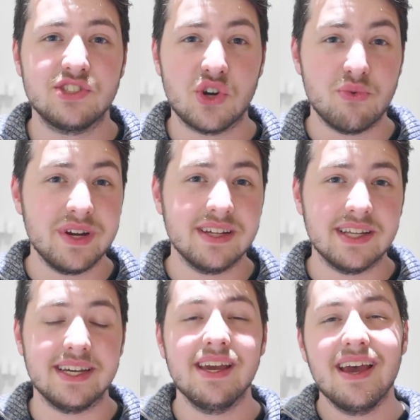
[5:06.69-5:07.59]
So
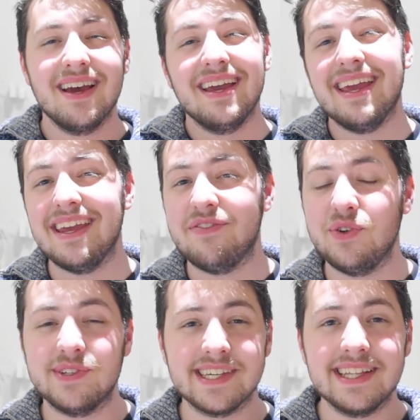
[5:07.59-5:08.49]
really, if
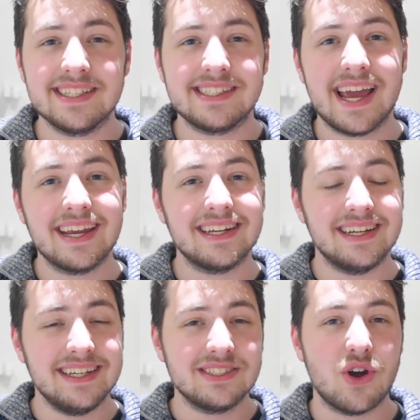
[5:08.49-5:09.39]
you see this tank and
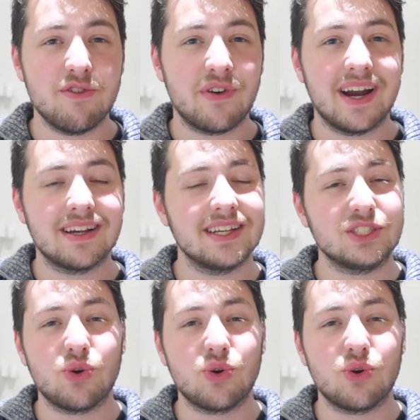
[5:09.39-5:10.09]
it is over angling,